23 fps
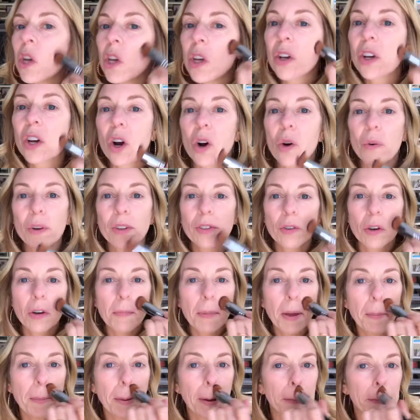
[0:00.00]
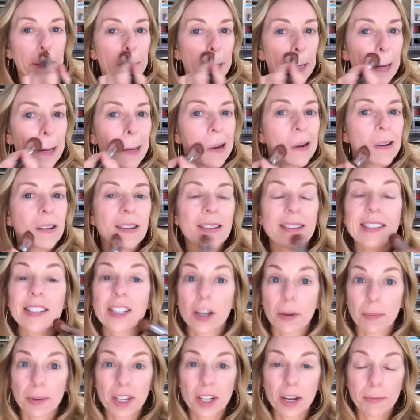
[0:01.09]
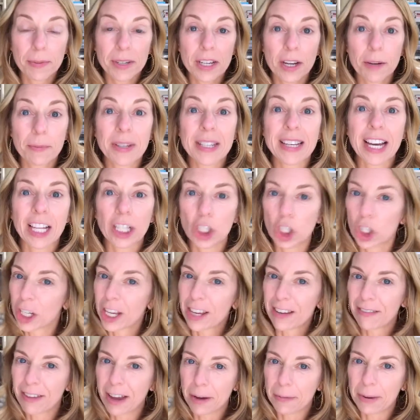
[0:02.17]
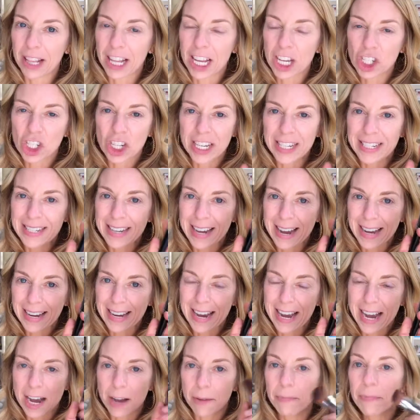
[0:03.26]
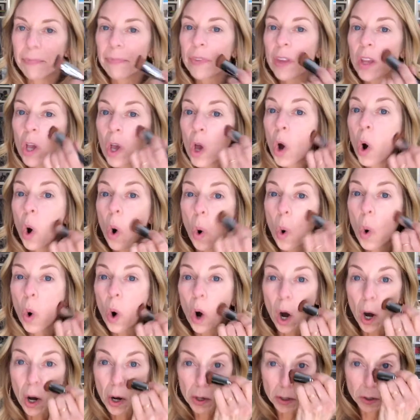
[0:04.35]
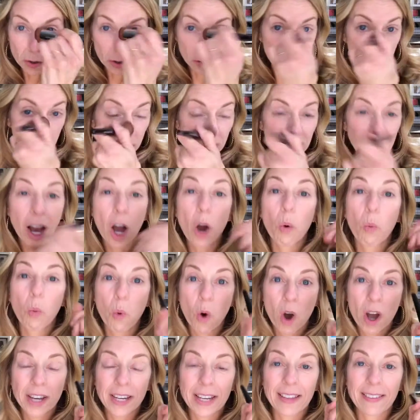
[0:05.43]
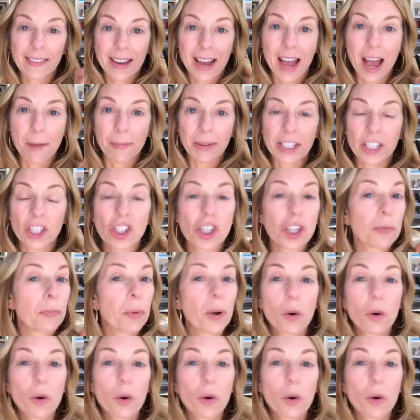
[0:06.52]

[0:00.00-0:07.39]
you can always go to my website, www.lookingfabulous.com, or you can put a 1 in the comments. Just